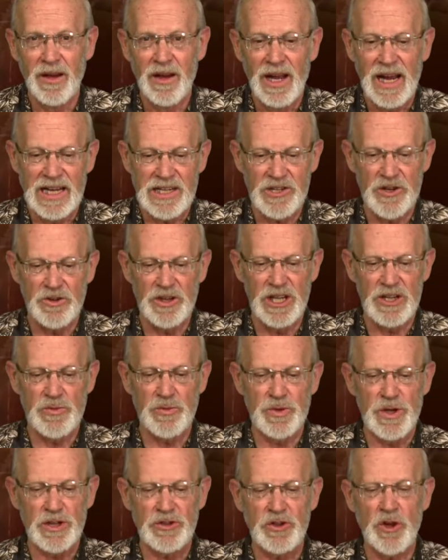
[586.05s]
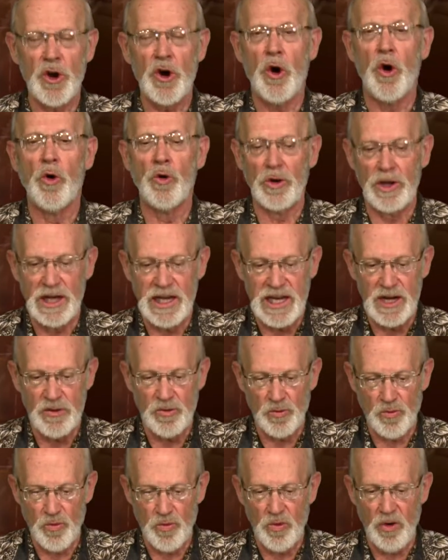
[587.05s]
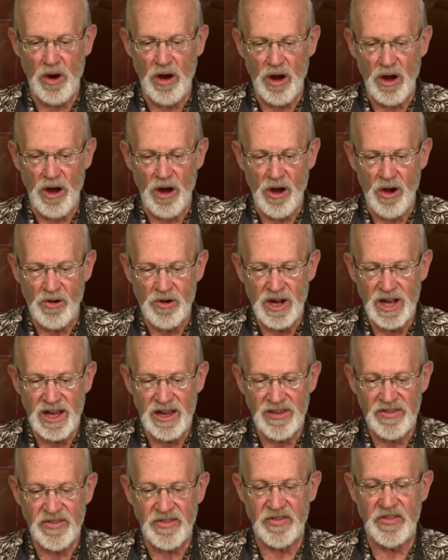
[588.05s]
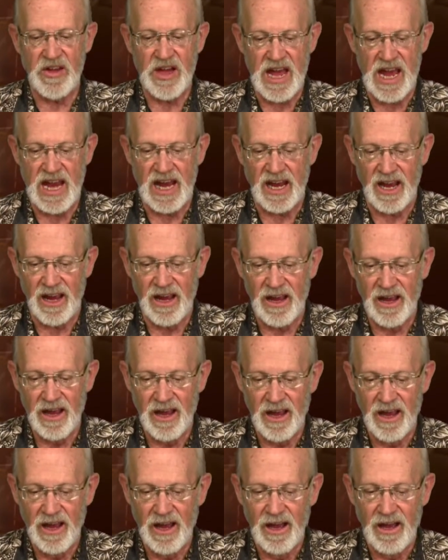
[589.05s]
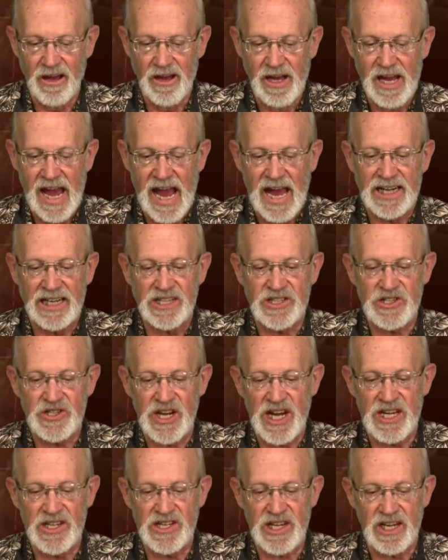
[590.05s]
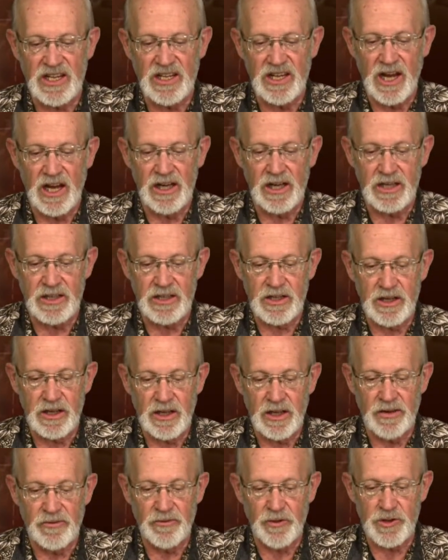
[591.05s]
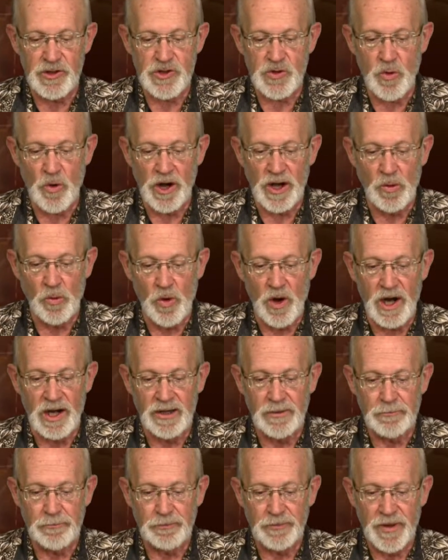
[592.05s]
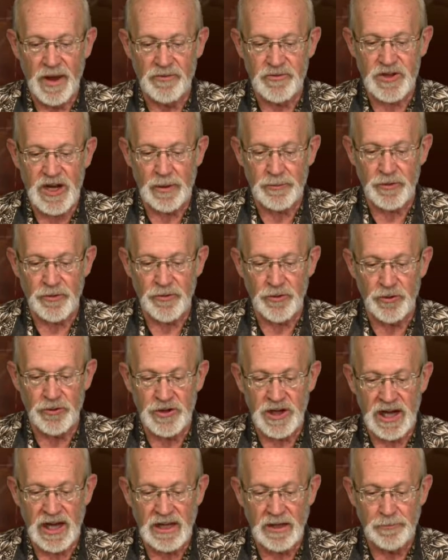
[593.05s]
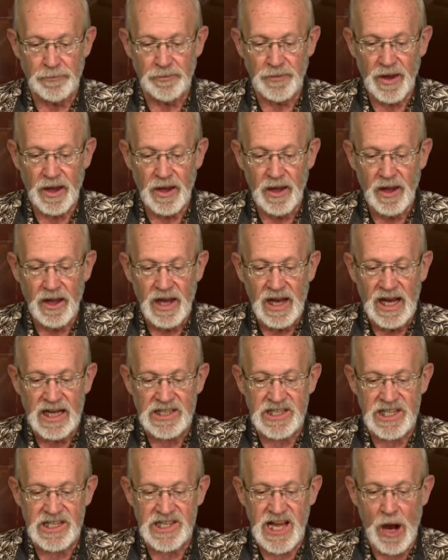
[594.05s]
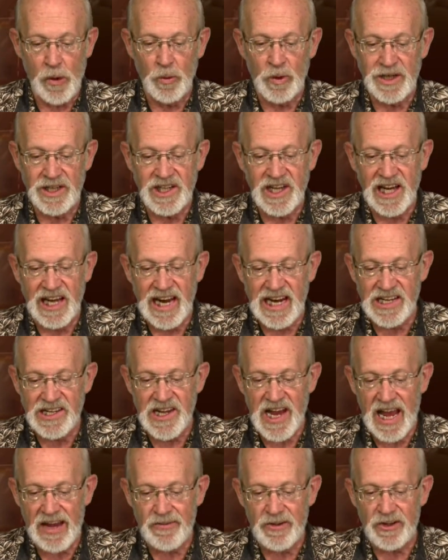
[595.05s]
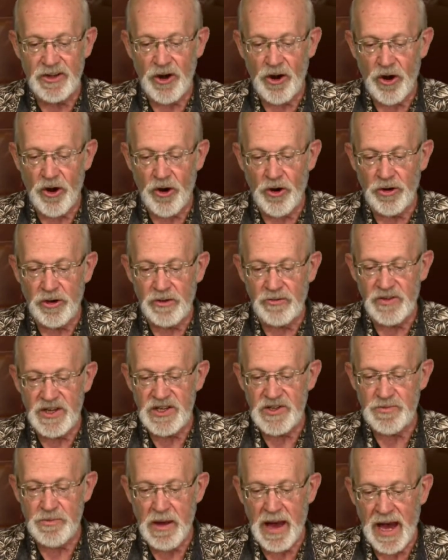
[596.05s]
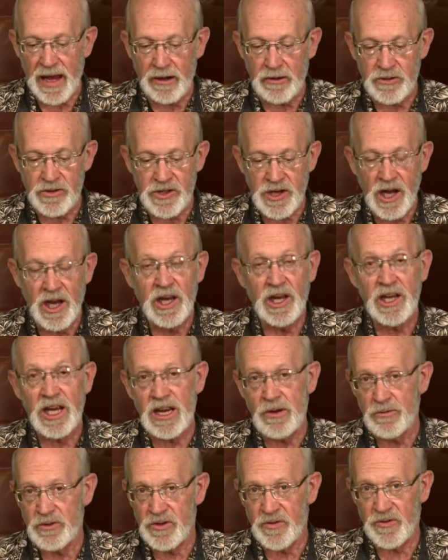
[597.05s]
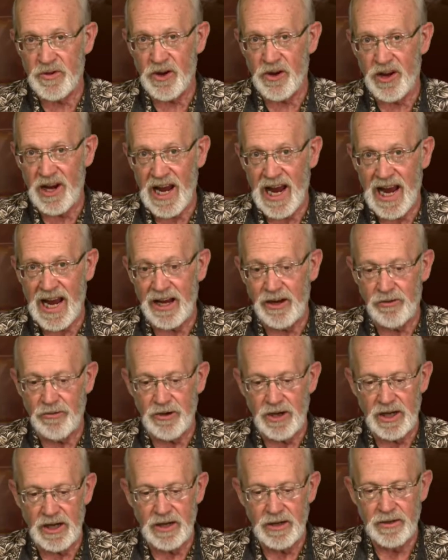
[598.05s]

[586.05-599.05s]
And so this was a totally wrong thing. And it says in uh, verse 21 of chapter 13, it says, Now when King David heard of these matters, he was very angry.